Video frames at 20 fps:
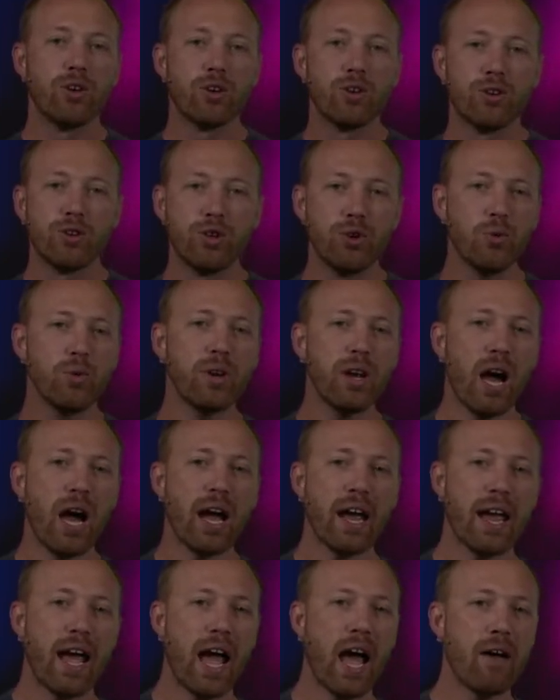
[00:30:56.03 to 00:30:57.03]
You and I
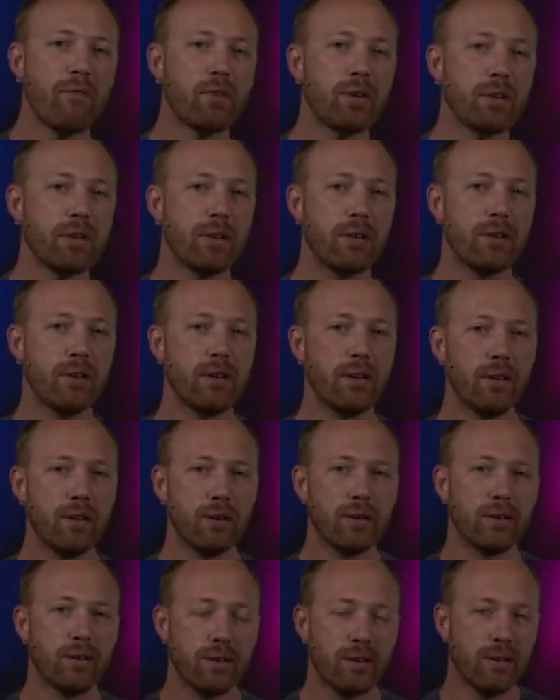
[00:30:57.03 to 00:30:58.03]
haven't
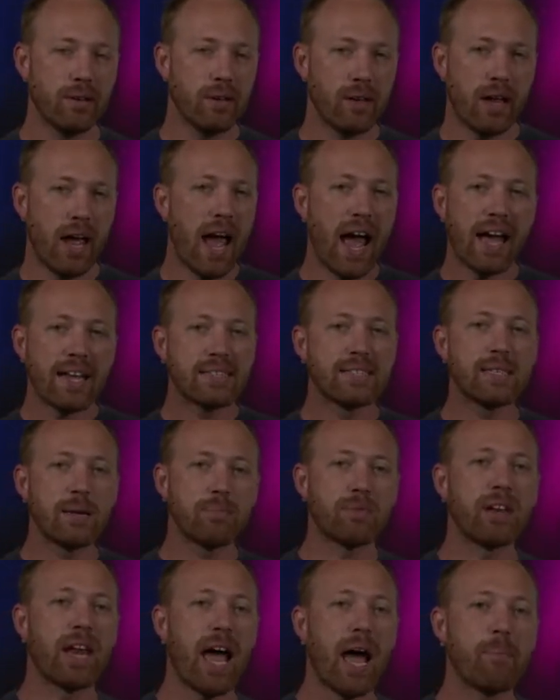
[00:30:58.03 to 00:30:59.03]
had
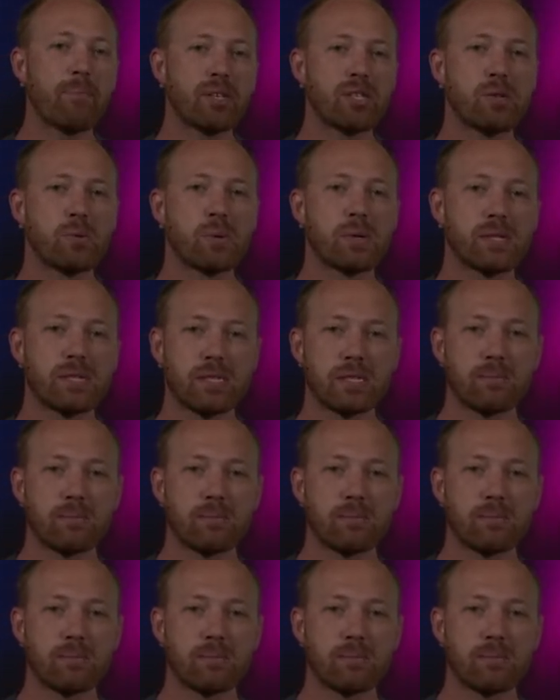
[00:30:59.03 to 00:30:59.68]
something happen to us